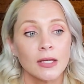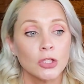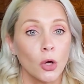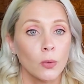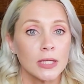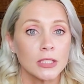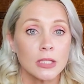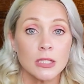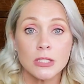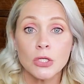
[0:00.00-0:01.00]
going to
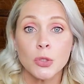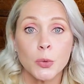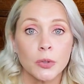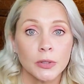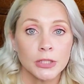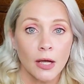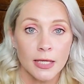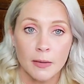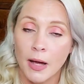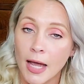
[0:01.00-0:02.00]
the zoo when we're
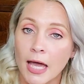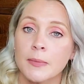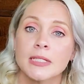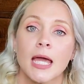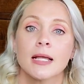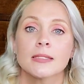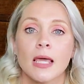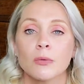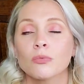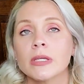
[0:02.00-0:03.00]
talking about habitats.
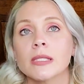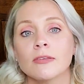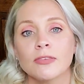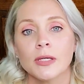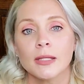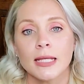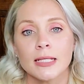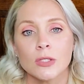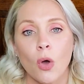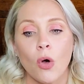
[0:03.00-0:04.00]
I really feel like
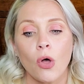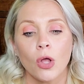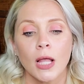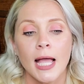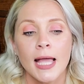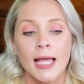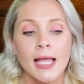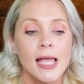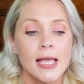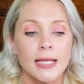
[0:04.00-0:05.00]
this all
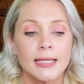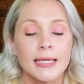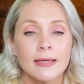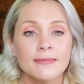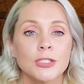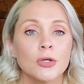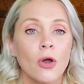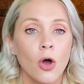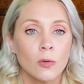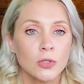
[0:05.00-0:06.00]
gives your
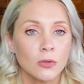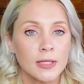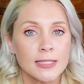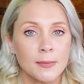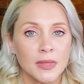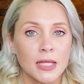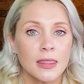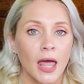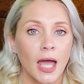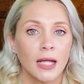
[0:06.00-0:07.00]
homeschooling something
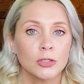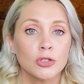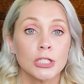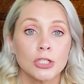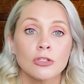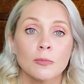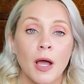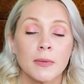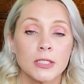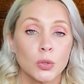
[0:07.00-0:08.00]
that traditional
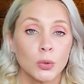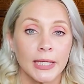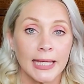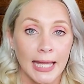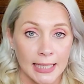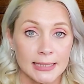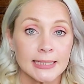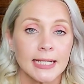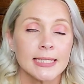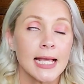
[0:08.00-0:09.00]
public schooling can't.
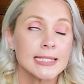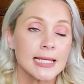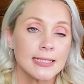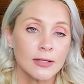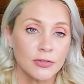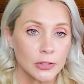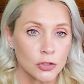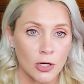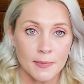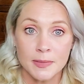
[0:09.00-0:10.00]
And yes, they take field
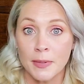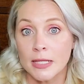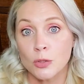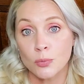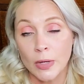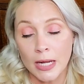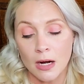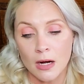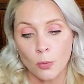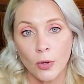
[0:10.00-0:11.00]
trips, but it's
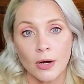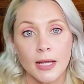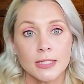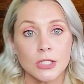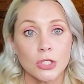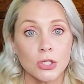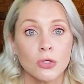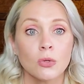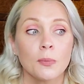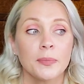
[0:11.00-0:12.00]
rare. Whereas
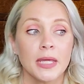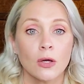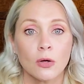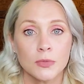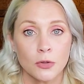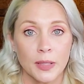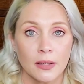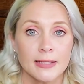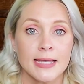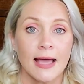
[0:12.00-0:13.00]
you, being homeschool
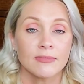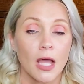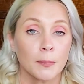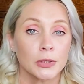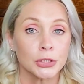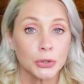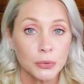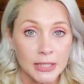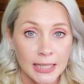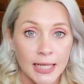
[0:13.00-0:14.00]
parents, have the
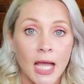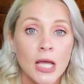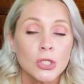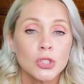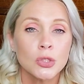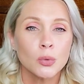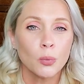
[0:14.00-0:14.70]
opportunity to